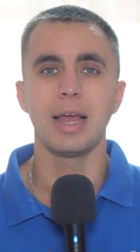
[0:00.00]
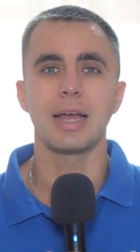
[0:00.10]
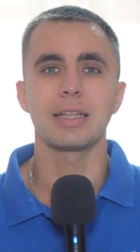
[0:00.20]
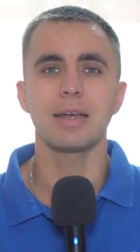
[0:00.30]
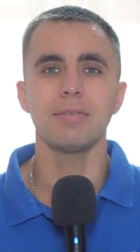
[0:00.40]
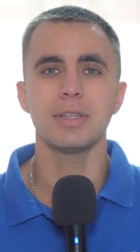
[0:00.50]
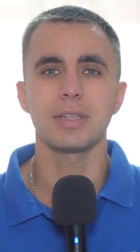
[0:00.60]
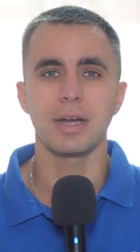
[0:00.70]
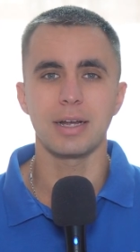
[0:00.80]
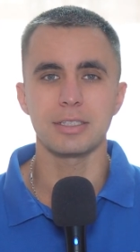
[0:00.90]
And
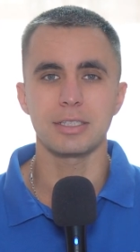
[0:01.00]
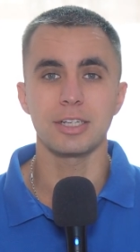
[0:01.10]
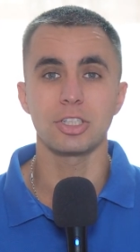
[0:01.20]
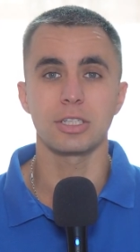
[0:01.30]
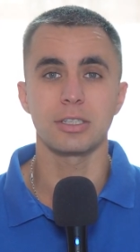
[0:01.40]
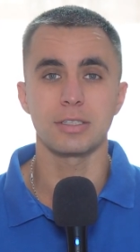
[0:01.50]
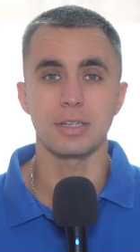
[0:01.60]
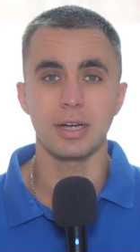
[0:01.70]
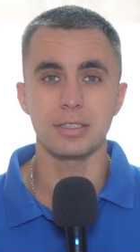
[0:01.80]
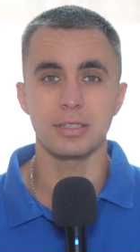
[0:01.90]
having done such
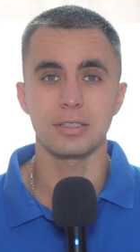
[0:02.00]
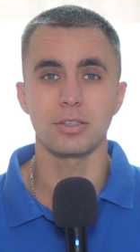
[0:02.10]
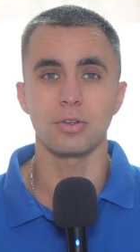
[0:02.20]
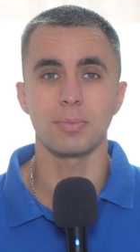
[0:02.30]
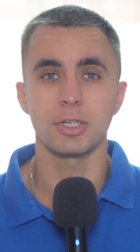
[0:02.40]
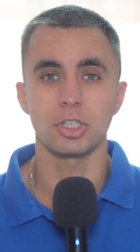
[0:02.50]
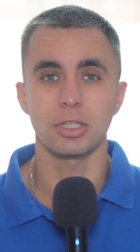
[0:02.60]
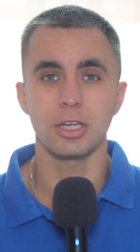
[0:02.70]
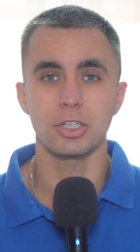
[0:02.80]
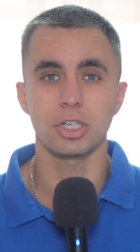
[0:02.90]
exercises in your
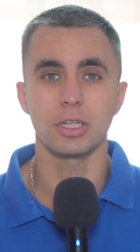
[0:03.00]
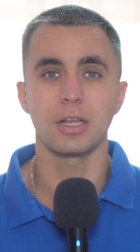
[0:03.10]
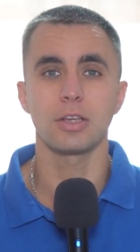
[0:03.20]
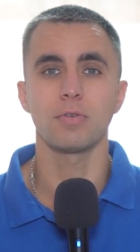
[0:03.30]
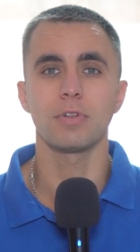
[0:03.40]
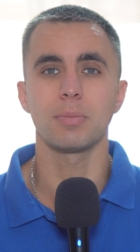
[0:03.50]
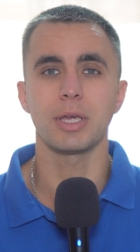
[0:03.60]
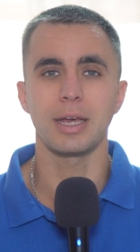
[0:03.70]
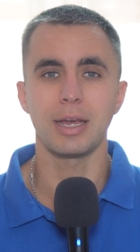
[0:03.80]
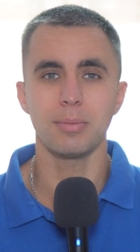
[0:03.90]
imagination, you will
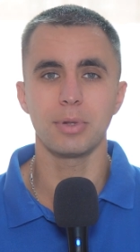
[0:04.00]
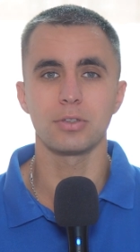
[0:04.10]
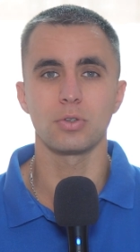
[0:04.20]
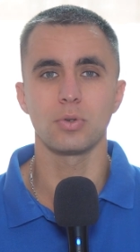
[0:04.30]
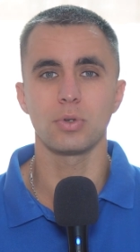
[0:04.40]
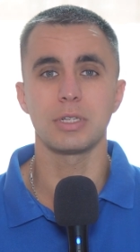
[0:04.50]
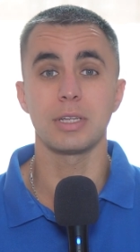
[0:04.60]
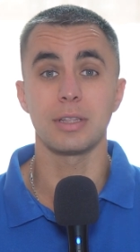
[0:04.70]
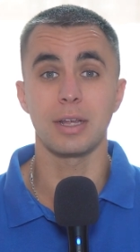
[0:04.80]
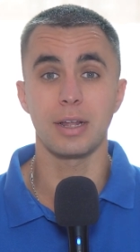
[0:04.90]
be able to do it
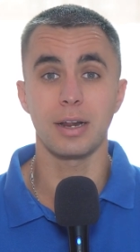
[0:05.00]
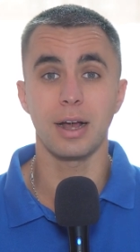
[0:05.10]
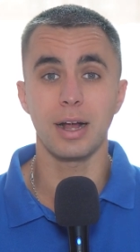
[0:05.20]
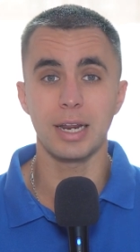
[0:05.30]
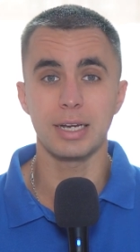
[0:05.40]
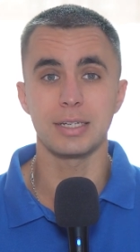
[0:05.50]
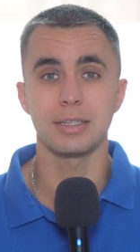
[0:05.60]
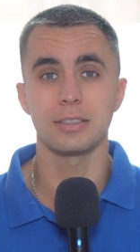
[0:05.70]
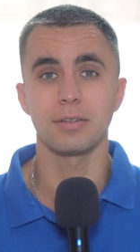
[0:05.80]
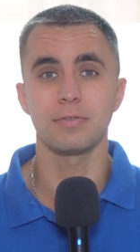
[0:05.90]
in reality
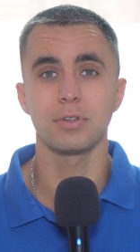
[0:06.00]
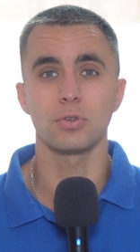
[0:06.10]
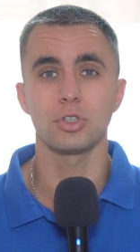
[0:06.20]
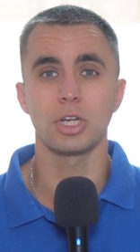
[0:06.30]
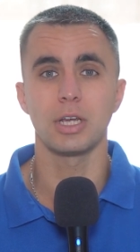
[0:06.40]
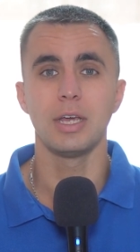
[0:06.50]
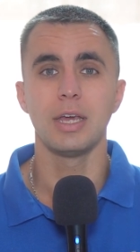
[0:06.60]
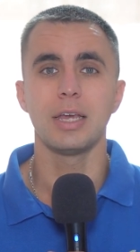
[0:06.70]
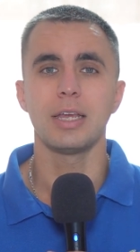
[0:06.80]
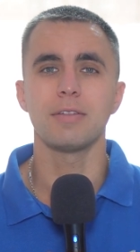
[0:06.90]
in the future.
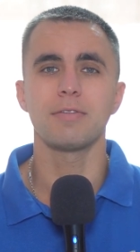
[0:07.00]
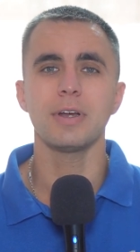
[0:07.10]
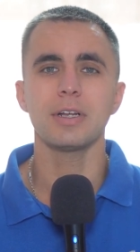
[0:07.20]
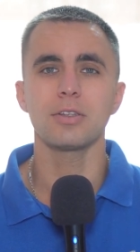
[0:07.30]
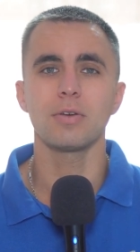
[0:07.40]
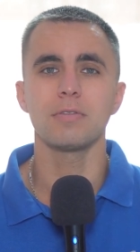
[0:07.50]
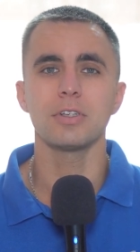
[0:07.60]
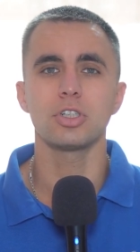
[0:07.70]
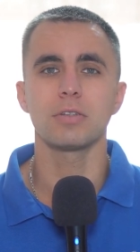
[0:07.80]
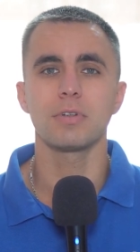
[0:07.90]
In fact, your
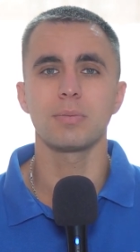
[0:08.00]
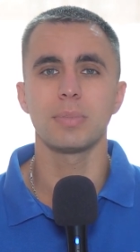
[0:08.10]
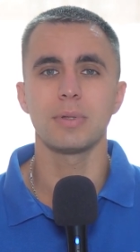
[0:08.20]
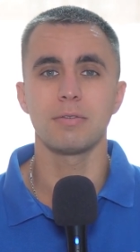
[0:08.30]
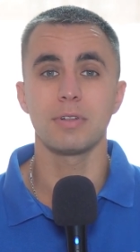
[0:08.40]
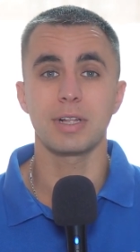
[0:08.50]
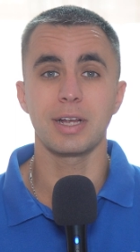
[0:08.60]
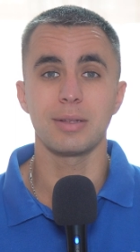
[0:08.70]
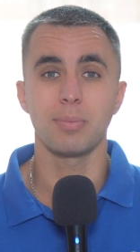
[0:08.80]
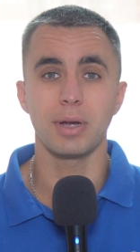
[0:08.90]
vision will
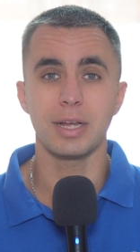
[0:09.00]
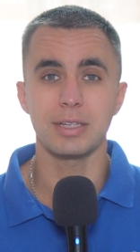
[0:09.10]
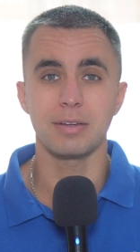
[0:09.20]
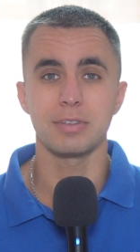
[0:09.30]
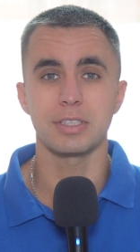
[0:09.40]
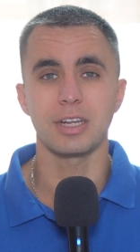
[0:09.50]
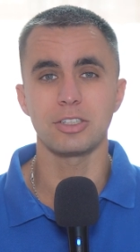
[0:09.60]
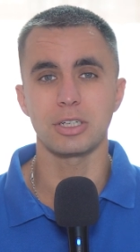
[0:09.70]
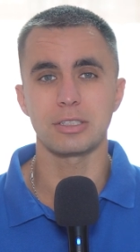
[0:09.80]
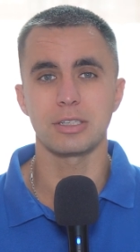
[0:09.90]
get better with
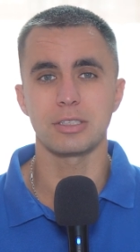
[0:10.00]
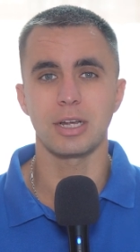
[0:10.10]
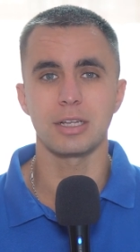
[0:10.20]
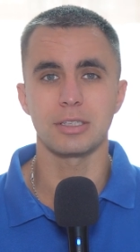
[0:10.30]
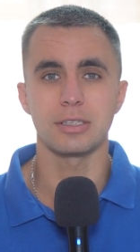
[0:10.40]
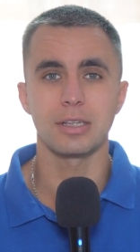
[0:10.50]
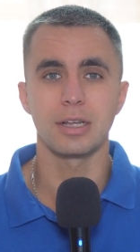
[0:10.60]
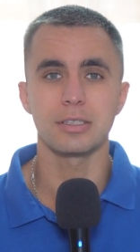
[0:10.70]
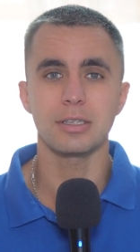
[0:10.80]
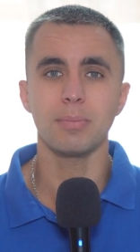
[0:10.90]
such exercises.
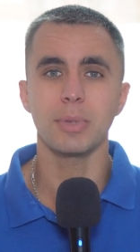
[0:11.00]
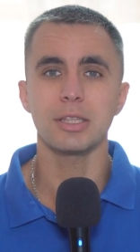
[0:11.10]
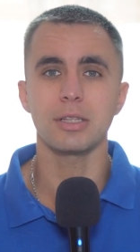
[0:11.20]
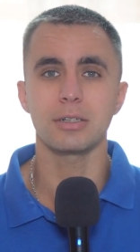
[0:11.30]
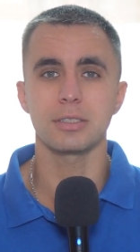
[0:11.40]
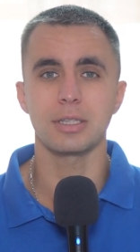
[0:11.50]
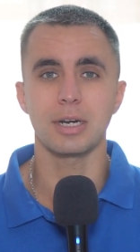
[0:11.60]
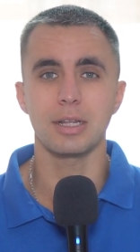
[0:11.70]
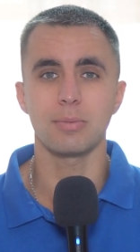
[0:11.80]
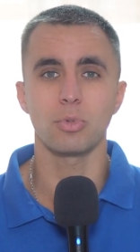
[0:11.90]
Some mentors
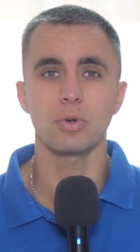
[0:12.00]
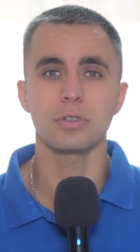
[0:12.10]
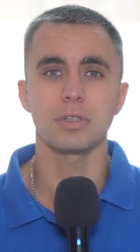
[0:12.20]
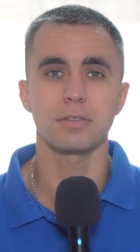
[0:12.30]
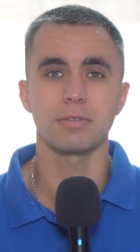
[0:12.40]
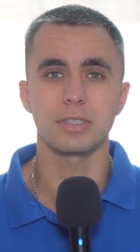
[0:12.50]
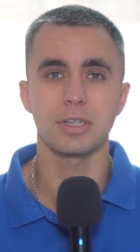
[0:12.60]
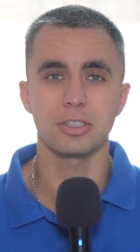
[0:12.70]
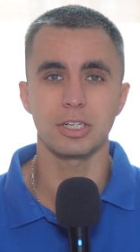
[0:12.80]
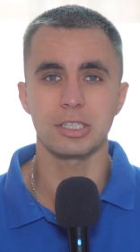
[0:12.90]
train boxers with
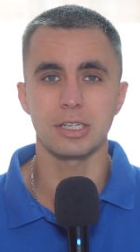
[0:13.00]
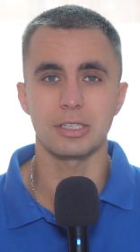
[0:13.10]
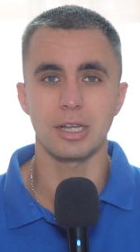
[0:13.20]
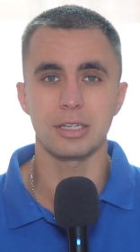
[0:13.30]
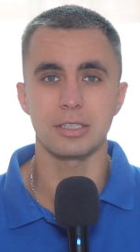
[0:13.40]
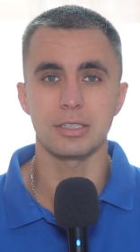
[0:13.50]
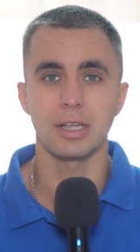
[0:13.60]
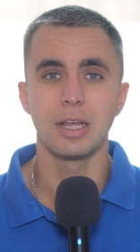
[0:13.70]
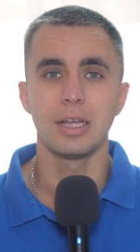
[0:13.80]
such exercises.